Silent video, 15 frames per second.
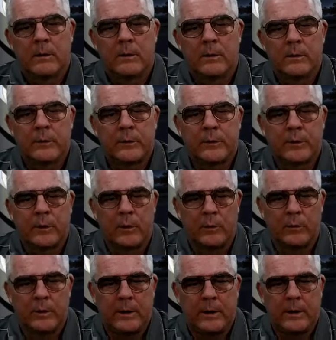So
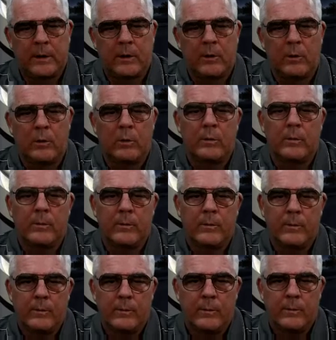now
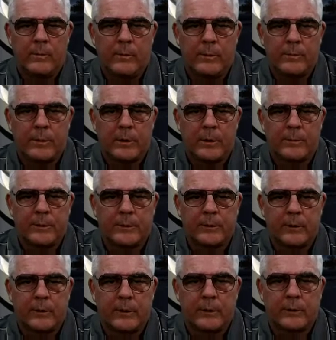the purpose of
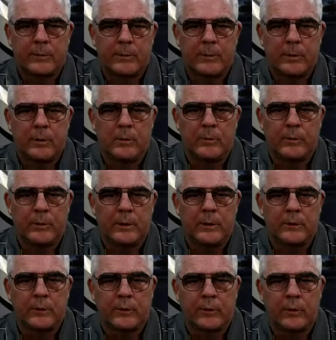this move
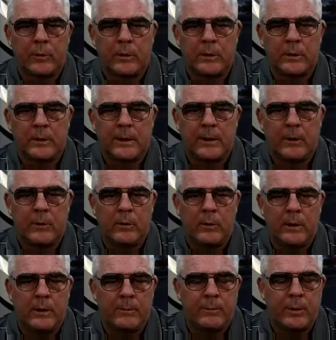is to allow
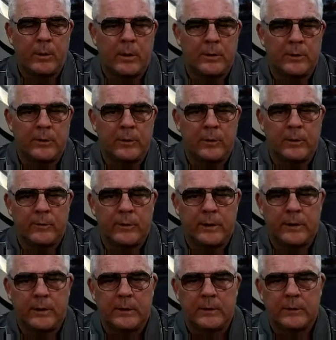a pawn to
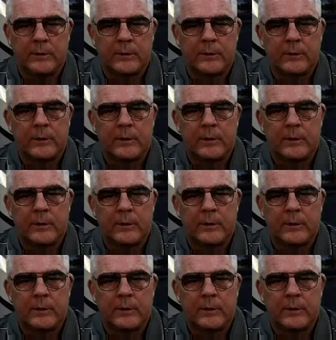advance